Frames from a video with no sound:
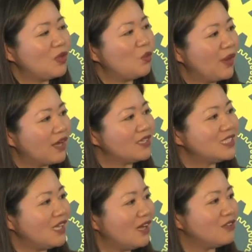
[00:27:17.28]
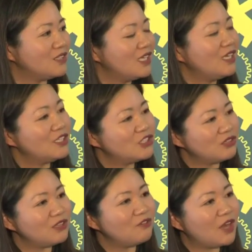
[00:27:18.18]
Where it's held is
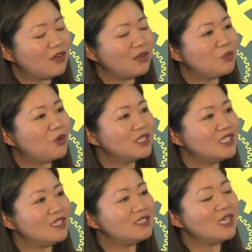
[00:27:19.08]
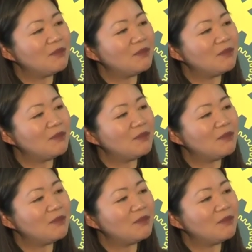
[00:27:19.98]
certainly very important.